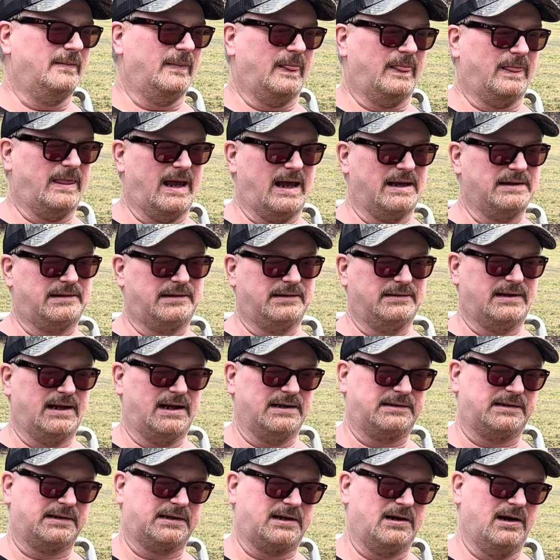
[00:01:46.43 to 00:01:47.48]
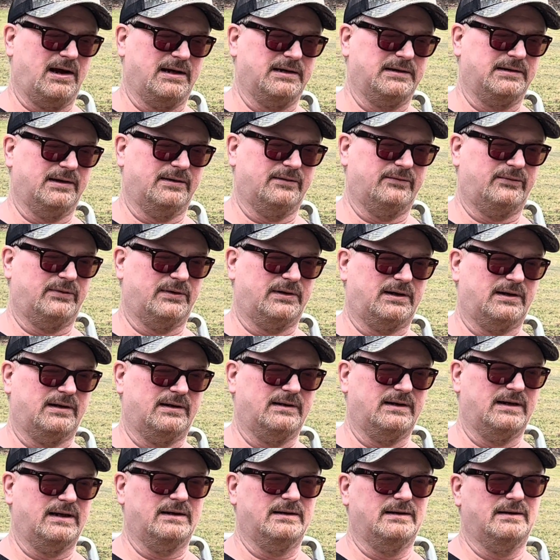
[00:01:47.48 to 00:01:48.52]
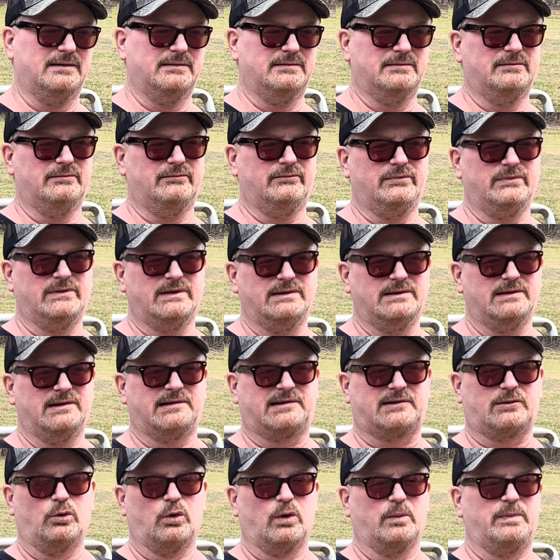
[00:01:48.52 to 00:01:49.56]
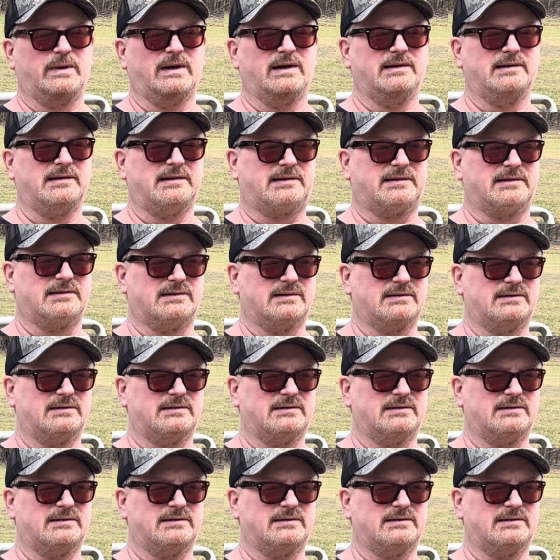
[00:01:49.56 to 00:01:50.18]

That's a kind of the Scorpions.